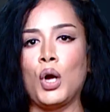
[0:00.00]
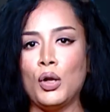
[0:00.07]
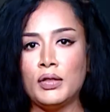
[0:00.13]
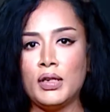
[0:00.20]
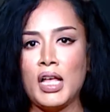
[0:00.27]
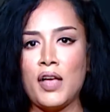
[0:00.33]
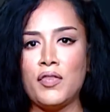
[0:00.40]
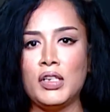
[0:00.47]

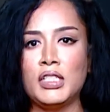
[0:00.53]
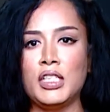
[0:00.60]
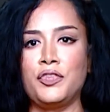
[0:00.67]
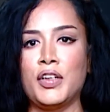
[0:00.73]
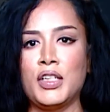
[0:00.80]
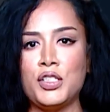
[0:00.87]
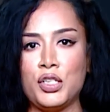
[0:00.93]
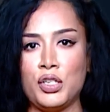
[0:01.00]
Kotalavala
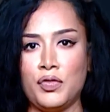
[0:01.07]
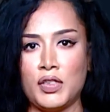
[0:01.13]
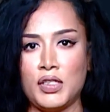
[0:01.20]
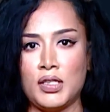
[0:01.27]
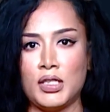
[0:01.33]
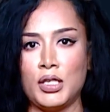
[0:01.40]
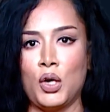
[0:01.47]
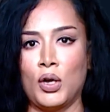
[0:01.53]
Defence
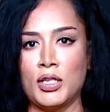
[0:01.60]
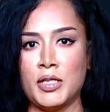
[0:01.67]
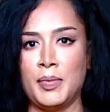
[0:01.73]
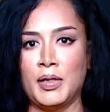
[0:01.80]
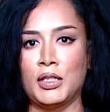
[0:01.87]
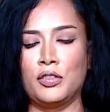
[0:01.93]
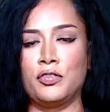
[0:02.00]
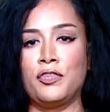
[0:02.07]
University
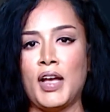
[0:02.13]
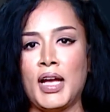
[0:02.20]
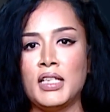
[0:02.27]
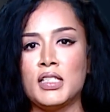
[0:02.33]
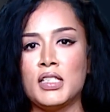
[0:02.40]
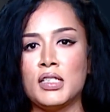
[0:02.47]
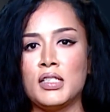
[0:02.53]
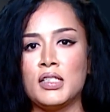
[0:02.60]
Hospital
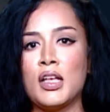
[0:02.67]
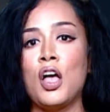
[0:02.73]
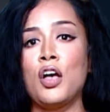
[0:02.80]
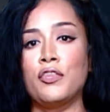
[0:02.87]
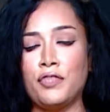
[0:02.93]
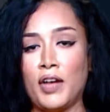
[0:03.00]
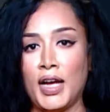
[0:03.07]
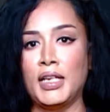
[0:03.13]
faces
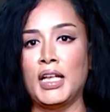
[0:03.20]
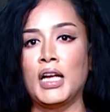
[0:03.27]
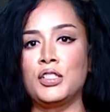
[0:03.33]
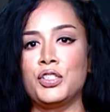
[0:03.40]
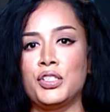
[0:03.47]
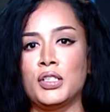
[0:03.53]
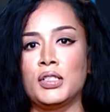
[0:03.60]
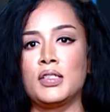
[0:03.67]

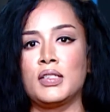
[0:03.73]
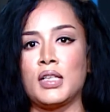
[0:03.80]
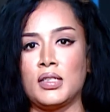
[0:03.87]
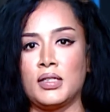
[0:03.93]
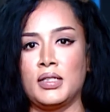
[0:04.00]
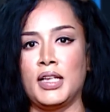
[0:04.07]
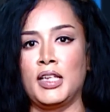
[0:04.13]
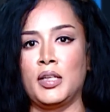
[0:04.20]
financial
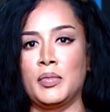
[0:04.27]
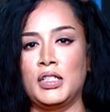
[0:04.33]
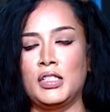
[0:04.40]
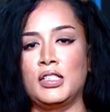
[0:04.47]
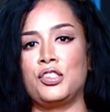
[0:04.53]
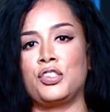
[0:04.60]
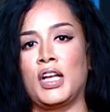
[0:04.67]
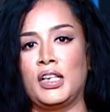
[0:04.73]

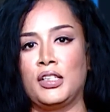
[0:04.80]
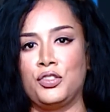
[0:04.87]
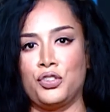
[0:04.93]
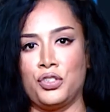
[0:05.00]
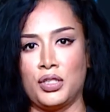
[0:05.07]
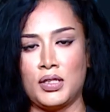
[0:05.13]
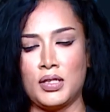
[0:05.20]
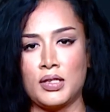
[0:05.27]
sustainability
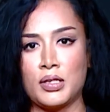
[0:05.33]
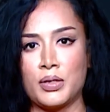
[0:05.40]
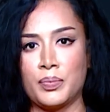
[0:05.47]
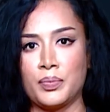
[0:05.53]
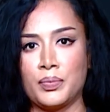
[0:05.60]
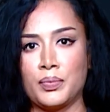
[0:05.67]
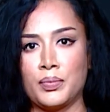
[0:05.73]
challenges.